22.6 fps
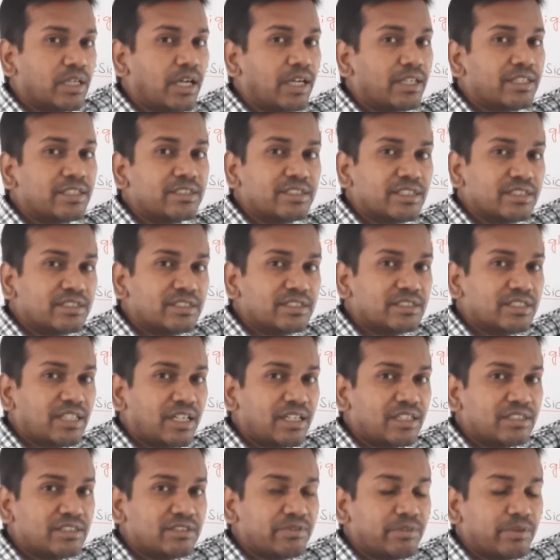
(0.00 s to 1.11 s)
Other judges'
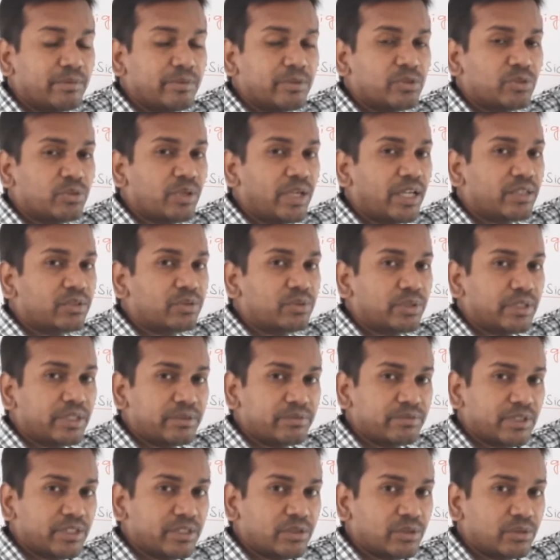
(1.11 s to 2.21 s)
salaries will be
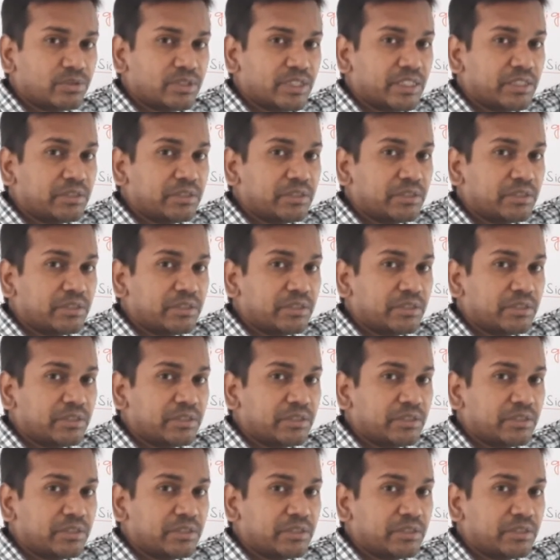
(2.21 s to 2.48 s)
2,25,000,